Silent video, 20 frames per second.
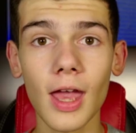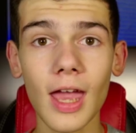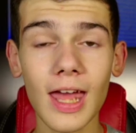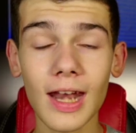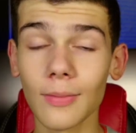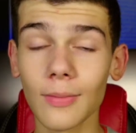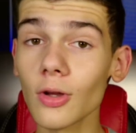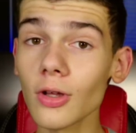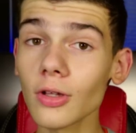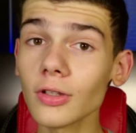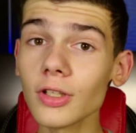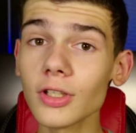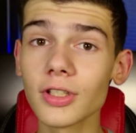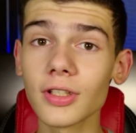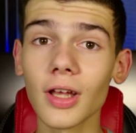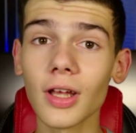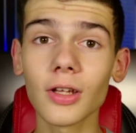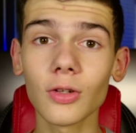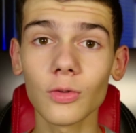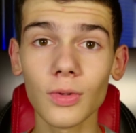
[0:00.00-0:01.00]
And I'm going to
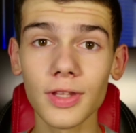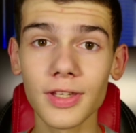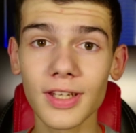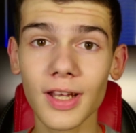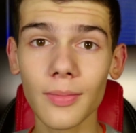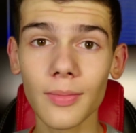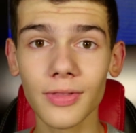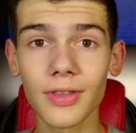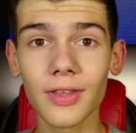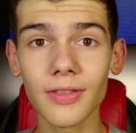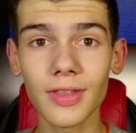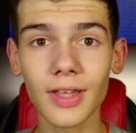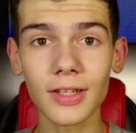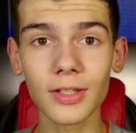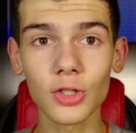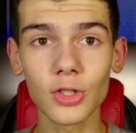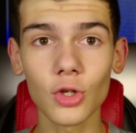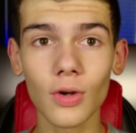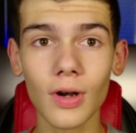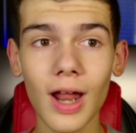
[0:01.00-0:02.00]
start with something
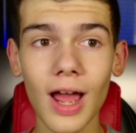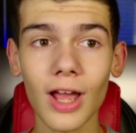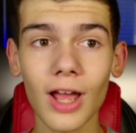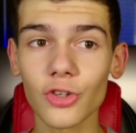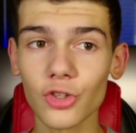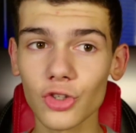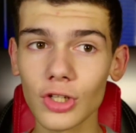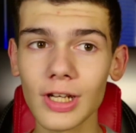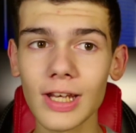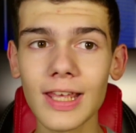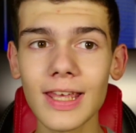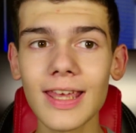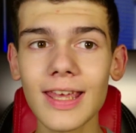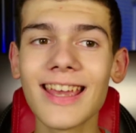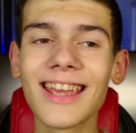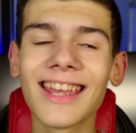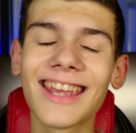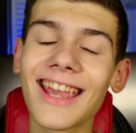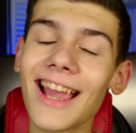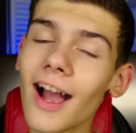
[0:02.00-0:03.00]
that you're actually
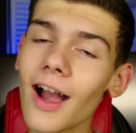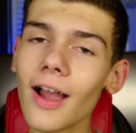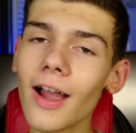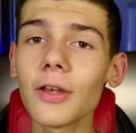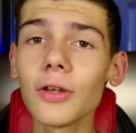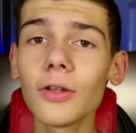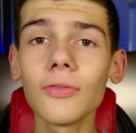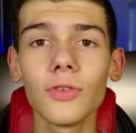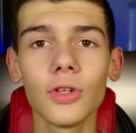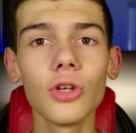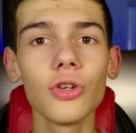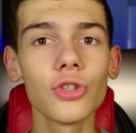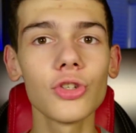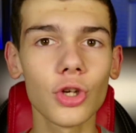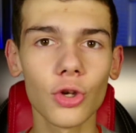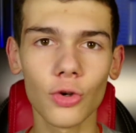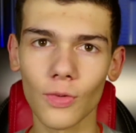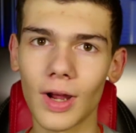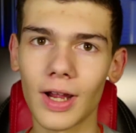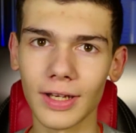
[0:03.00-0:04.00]
kind of
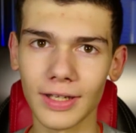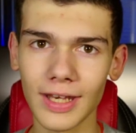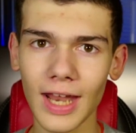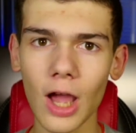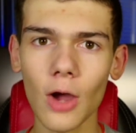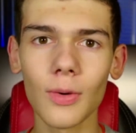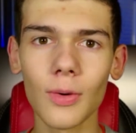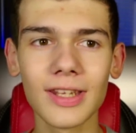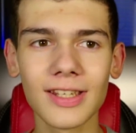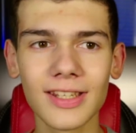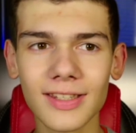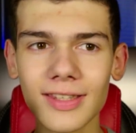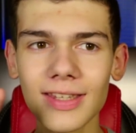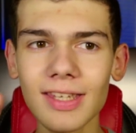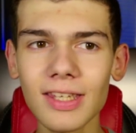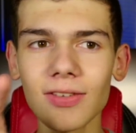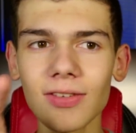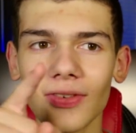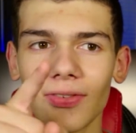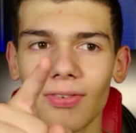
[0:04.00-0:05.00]
using right now, and it's
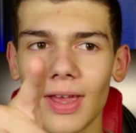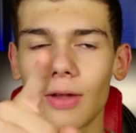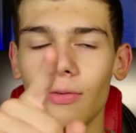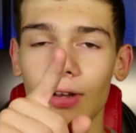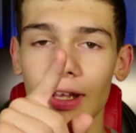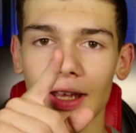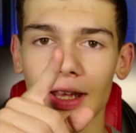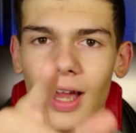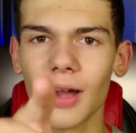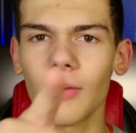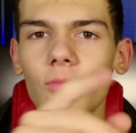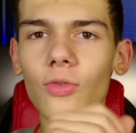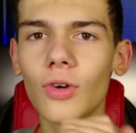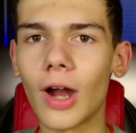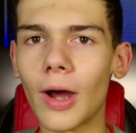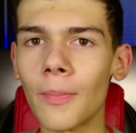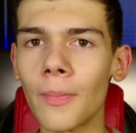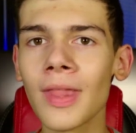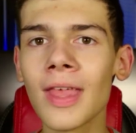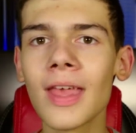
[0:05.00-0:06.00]
this very
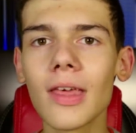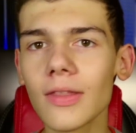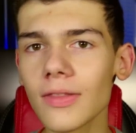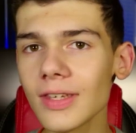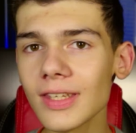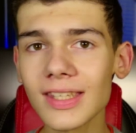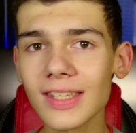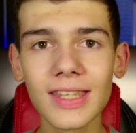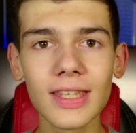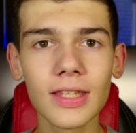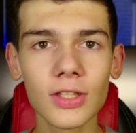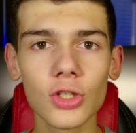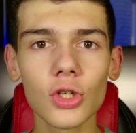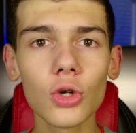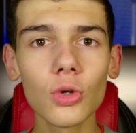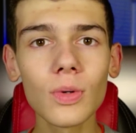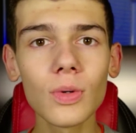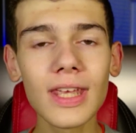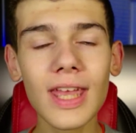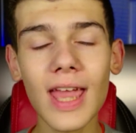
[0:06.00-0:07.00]
camera. This is the
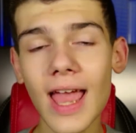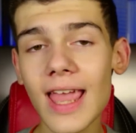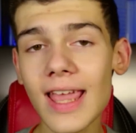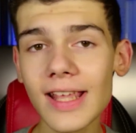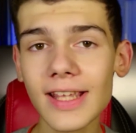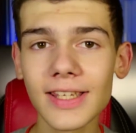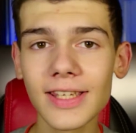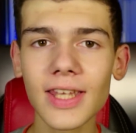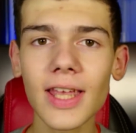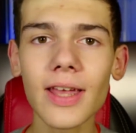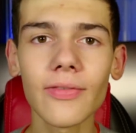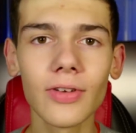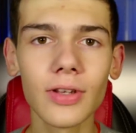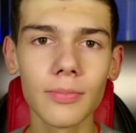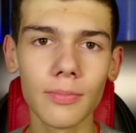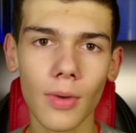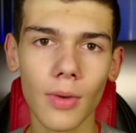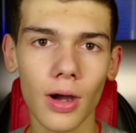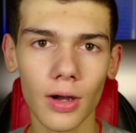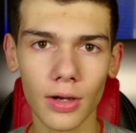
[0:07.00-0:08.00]
Sony A7
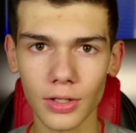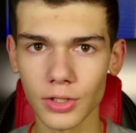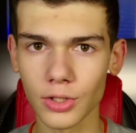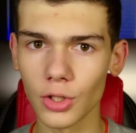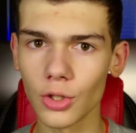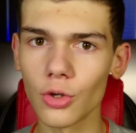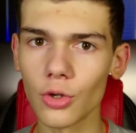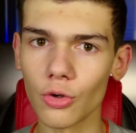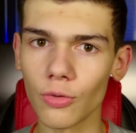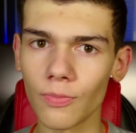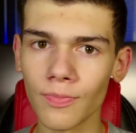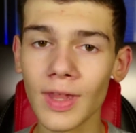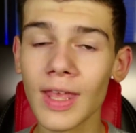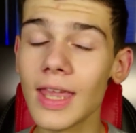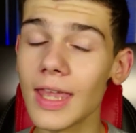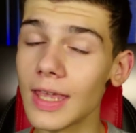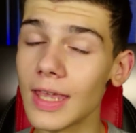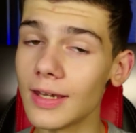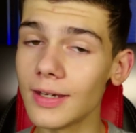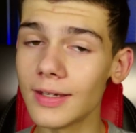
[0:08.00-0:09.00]
Mark II.
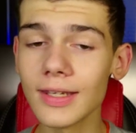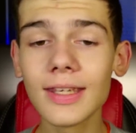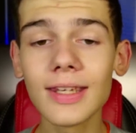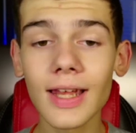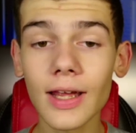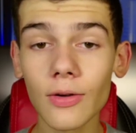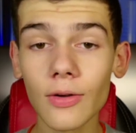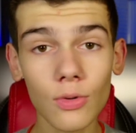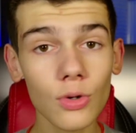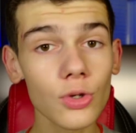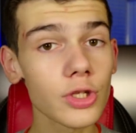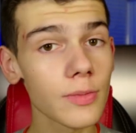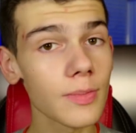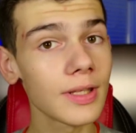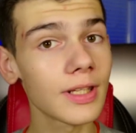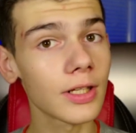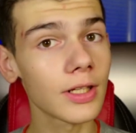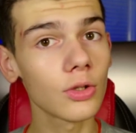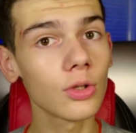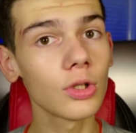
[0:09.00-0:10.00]
Indeed, I was a
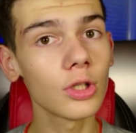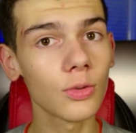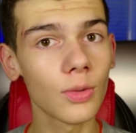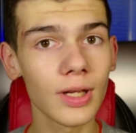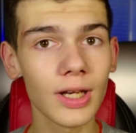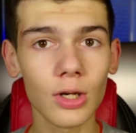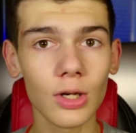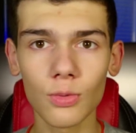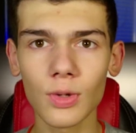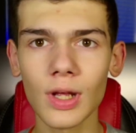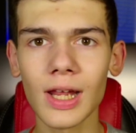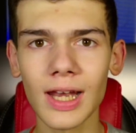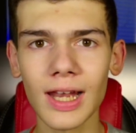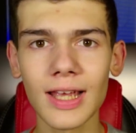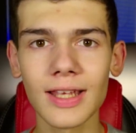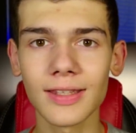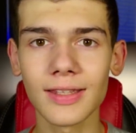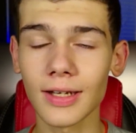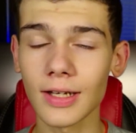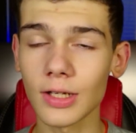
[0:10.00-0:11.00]
bit annoyed when I
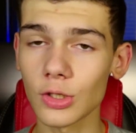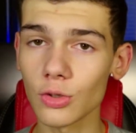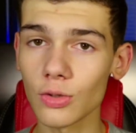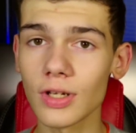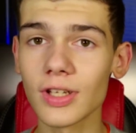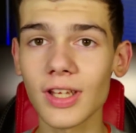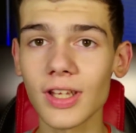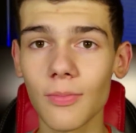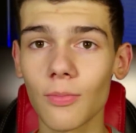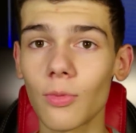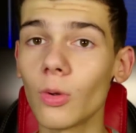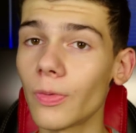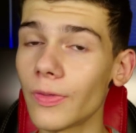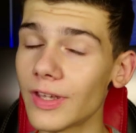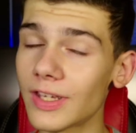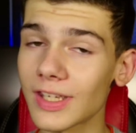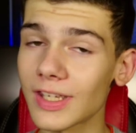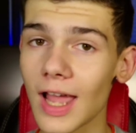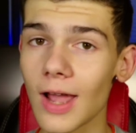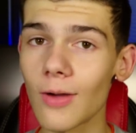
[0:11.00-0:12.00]
realized that as soon as I bought
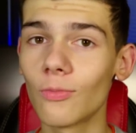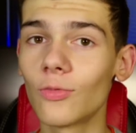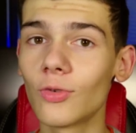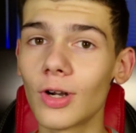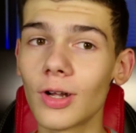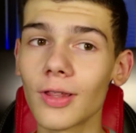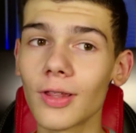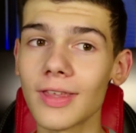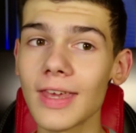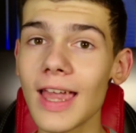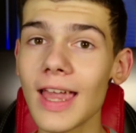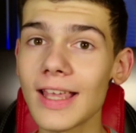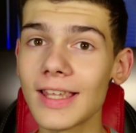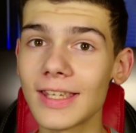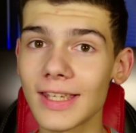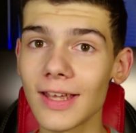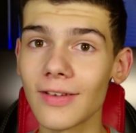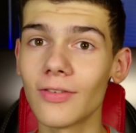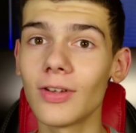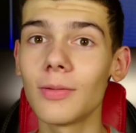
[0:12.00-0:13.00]
this camera, the
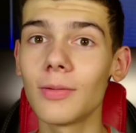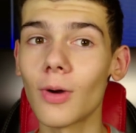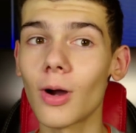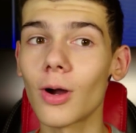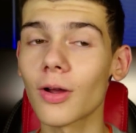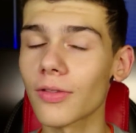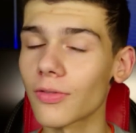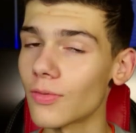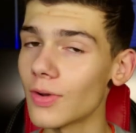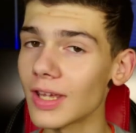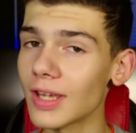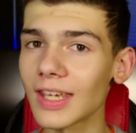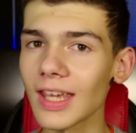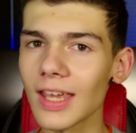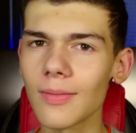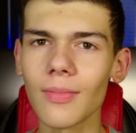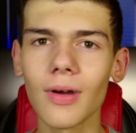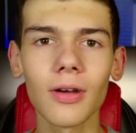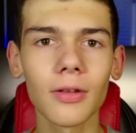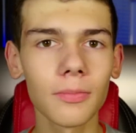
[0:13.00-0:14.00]
A7 Mark III
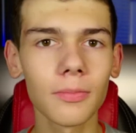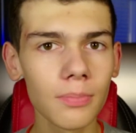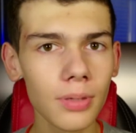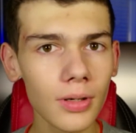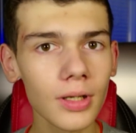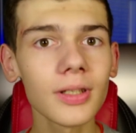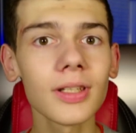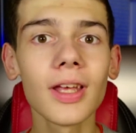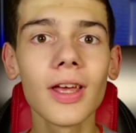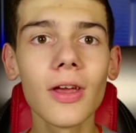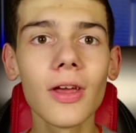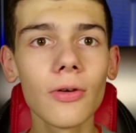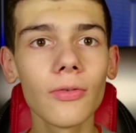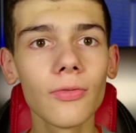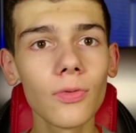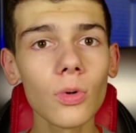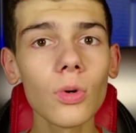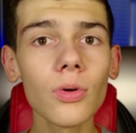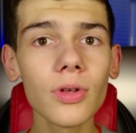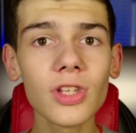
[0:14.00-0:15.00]
came out, but
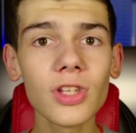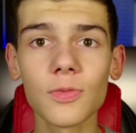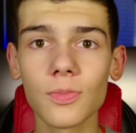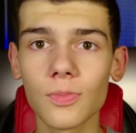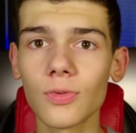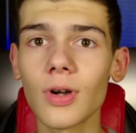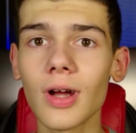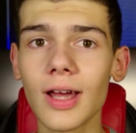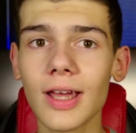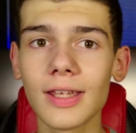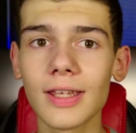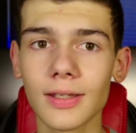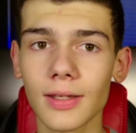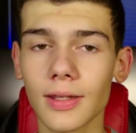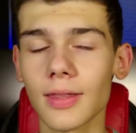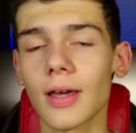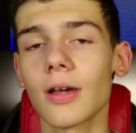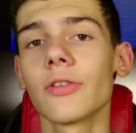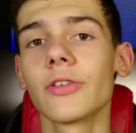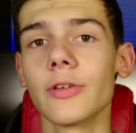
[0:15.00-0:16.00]
for its price,
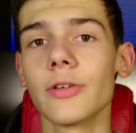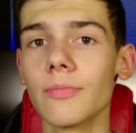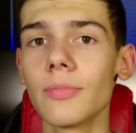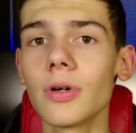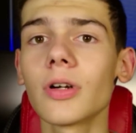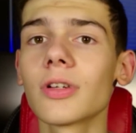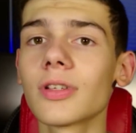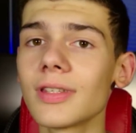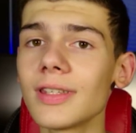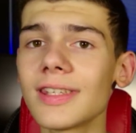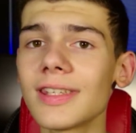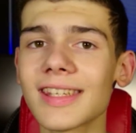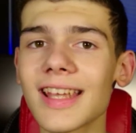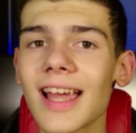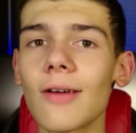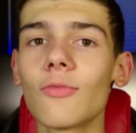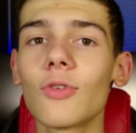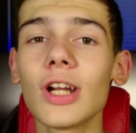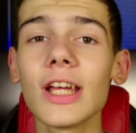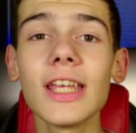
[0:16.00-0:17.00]
$1,000, this
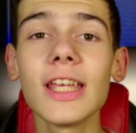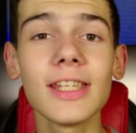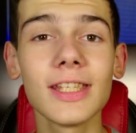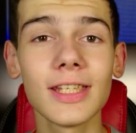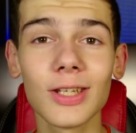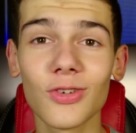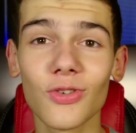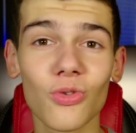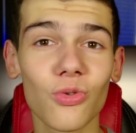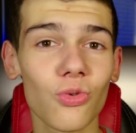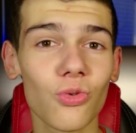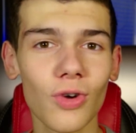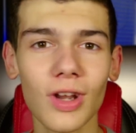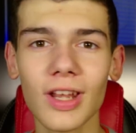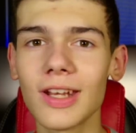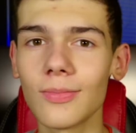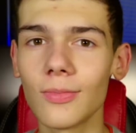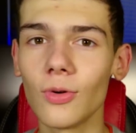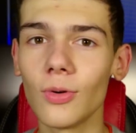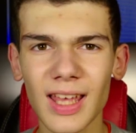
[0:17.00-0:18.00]
camera is
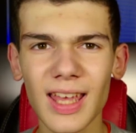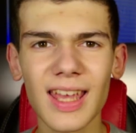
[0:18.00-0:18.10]
incredible.